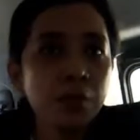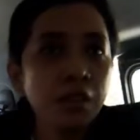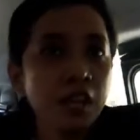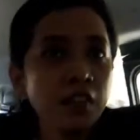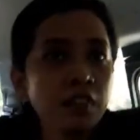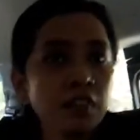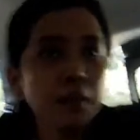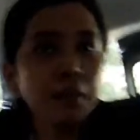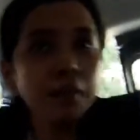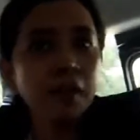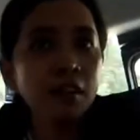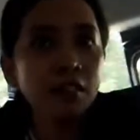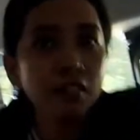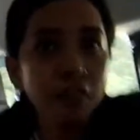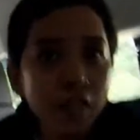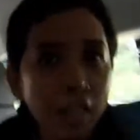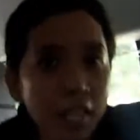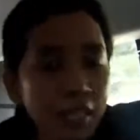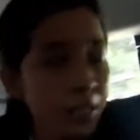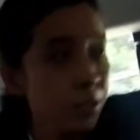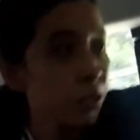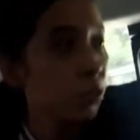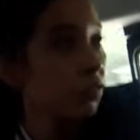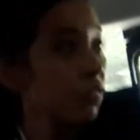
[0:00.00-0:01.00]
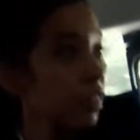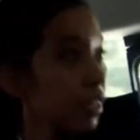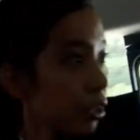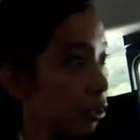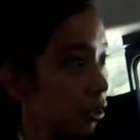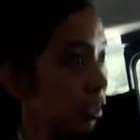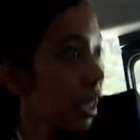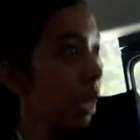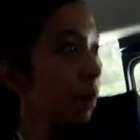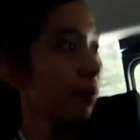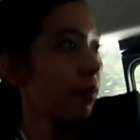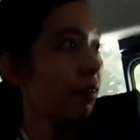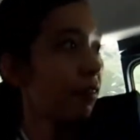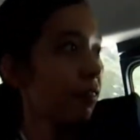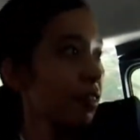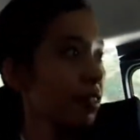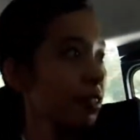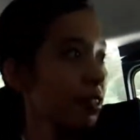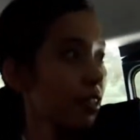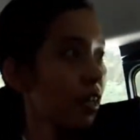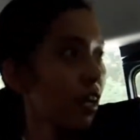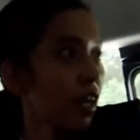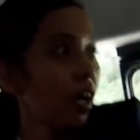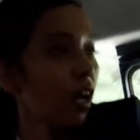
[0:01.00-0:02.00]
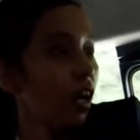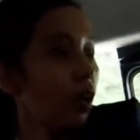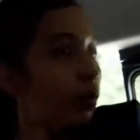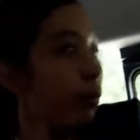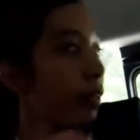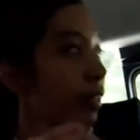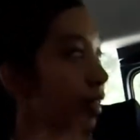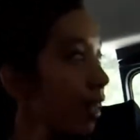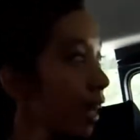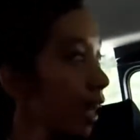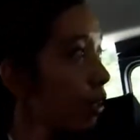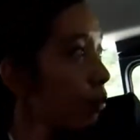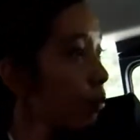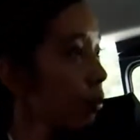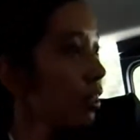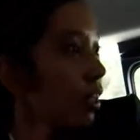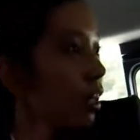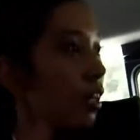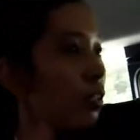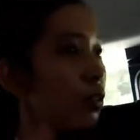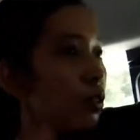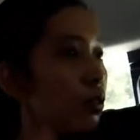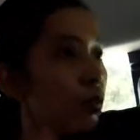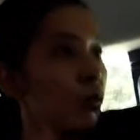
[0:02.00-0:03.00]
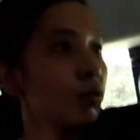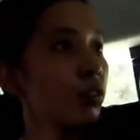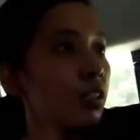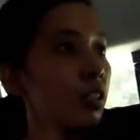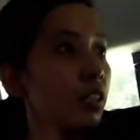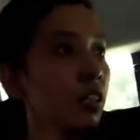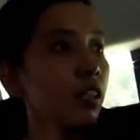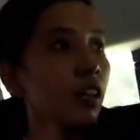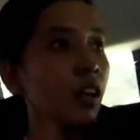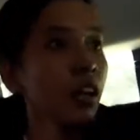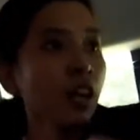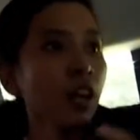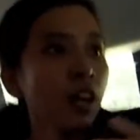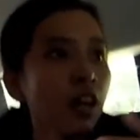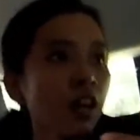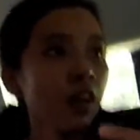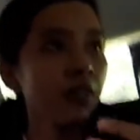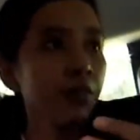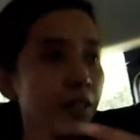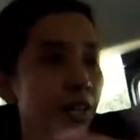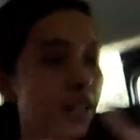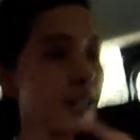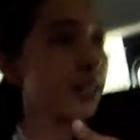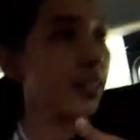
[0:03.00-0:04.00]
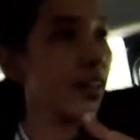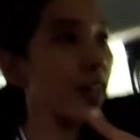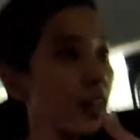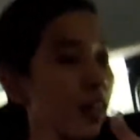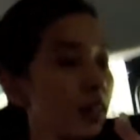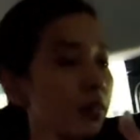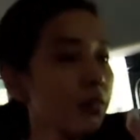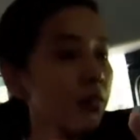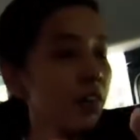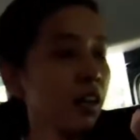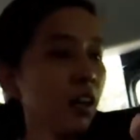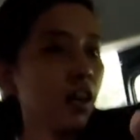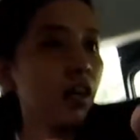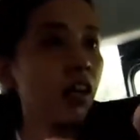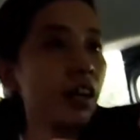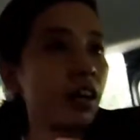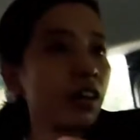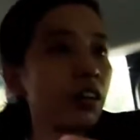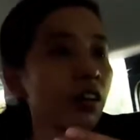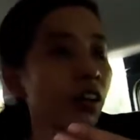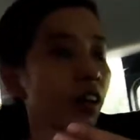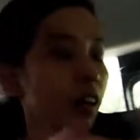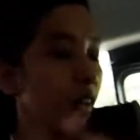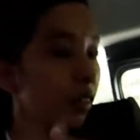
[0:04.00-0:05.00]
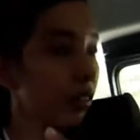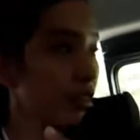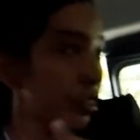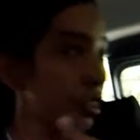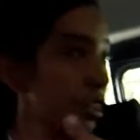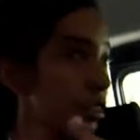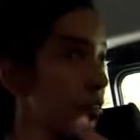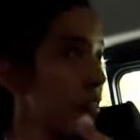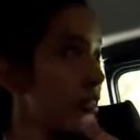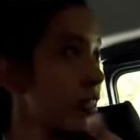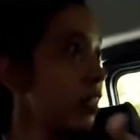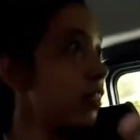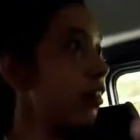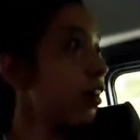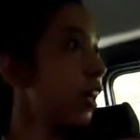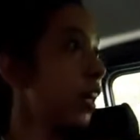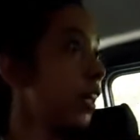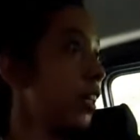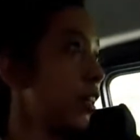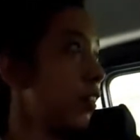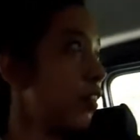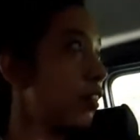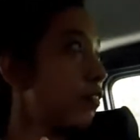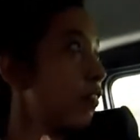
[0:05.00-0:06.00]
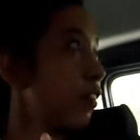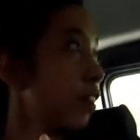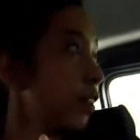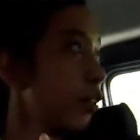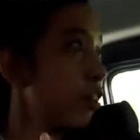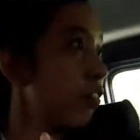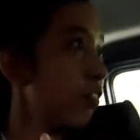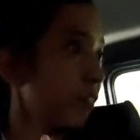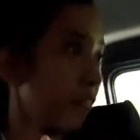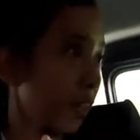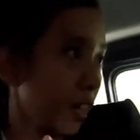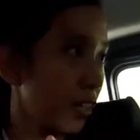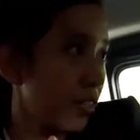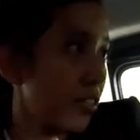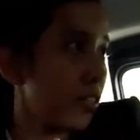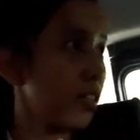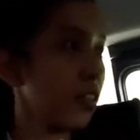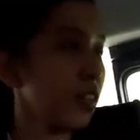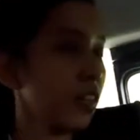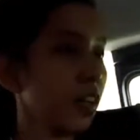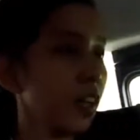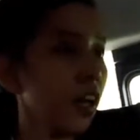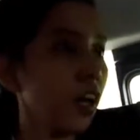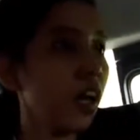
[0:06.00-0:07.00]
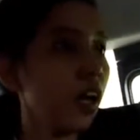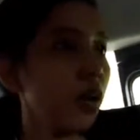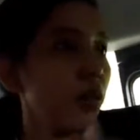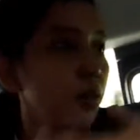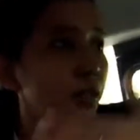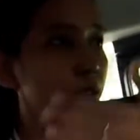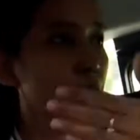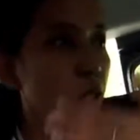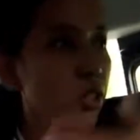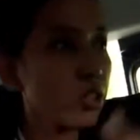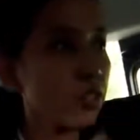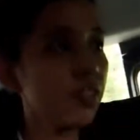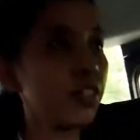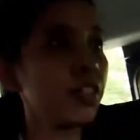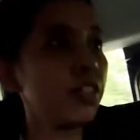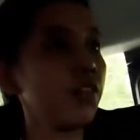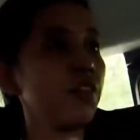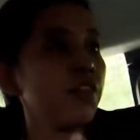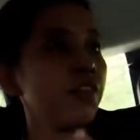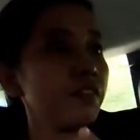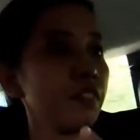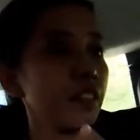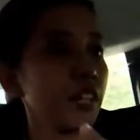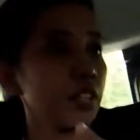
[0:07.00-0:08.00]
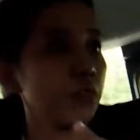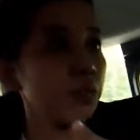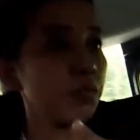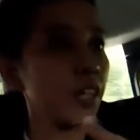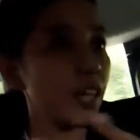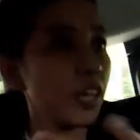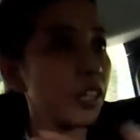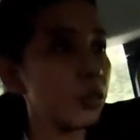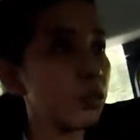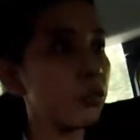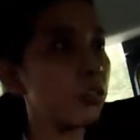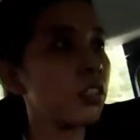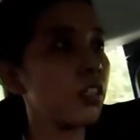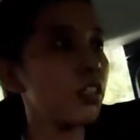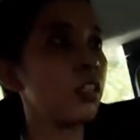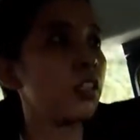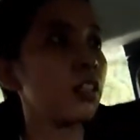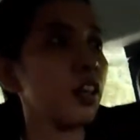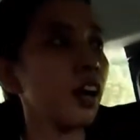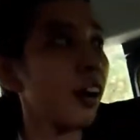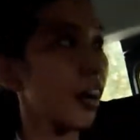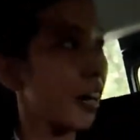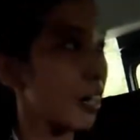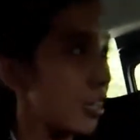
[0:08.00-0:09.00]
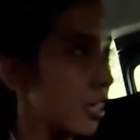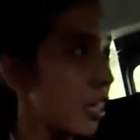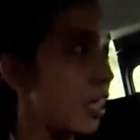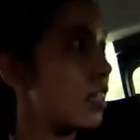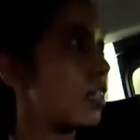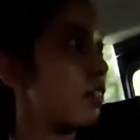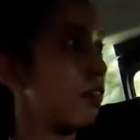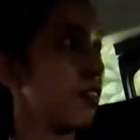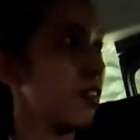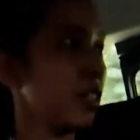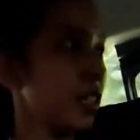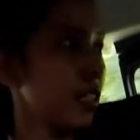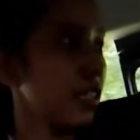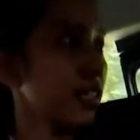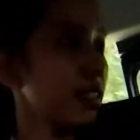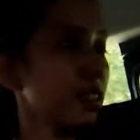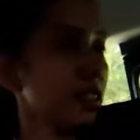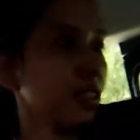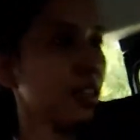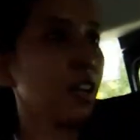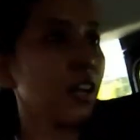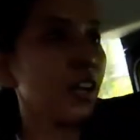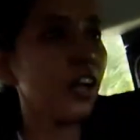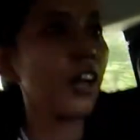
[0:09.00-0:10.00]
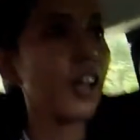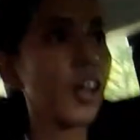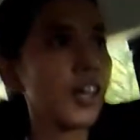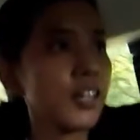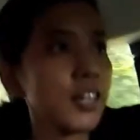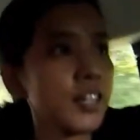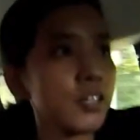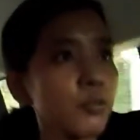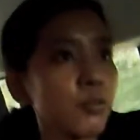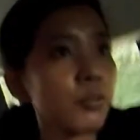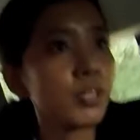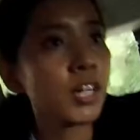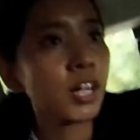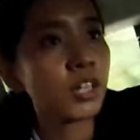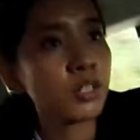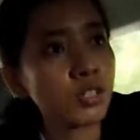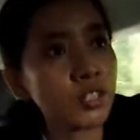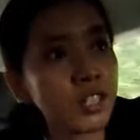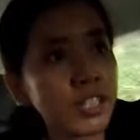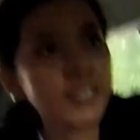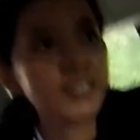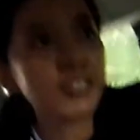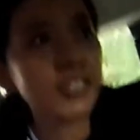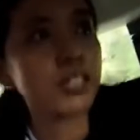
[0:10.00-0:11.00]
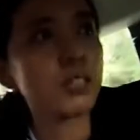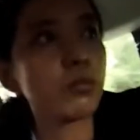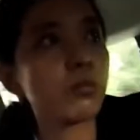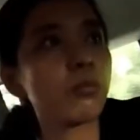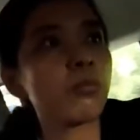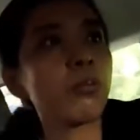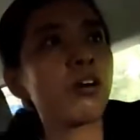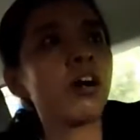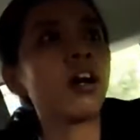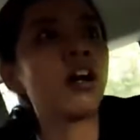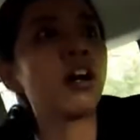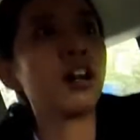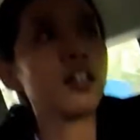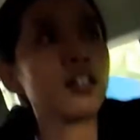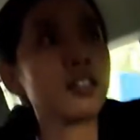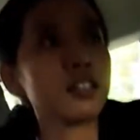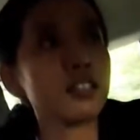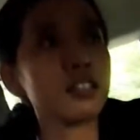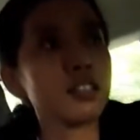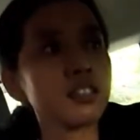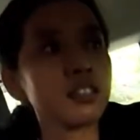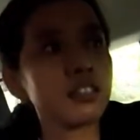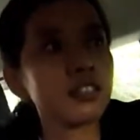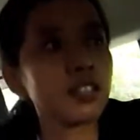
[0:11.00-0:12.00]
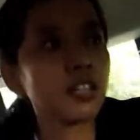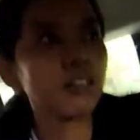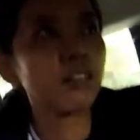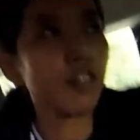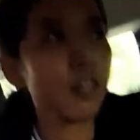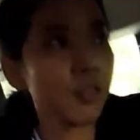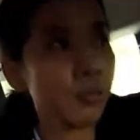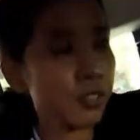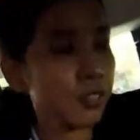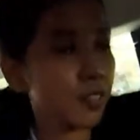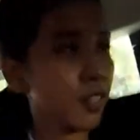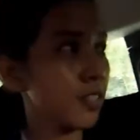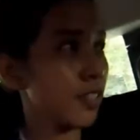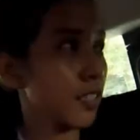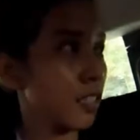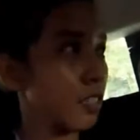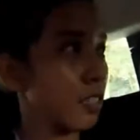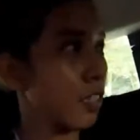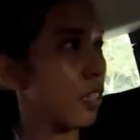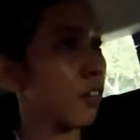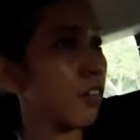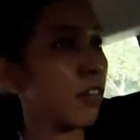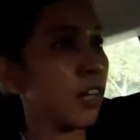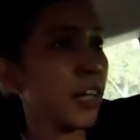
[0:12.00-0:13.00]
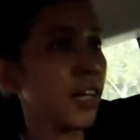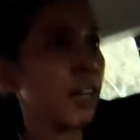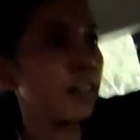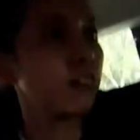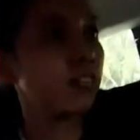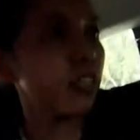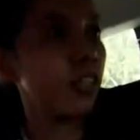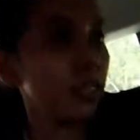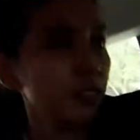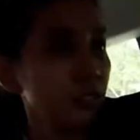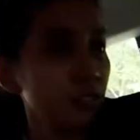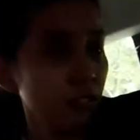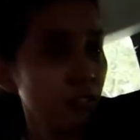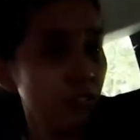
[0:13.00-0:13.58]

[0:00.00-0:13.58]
we have about 82 video cameras. And with that, we can do the real-time continuously collecting the video feeds. And with those video feeds, we can do the R&D activities. And we actually did several use cases related